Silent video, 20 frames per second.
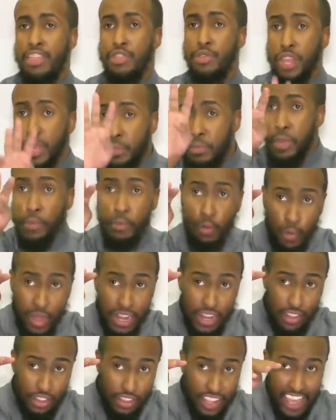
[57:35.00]
Three people
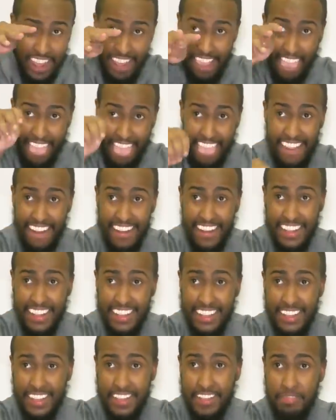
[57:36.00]
went into the
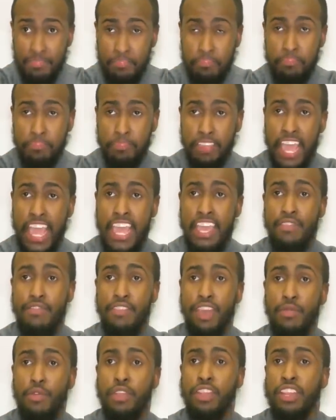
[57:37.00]

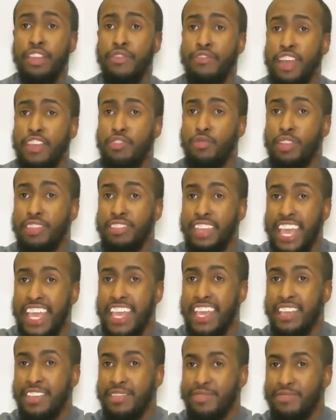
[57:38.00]
cave and what did the first one
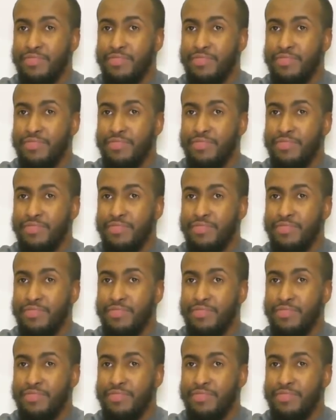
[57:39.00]
say?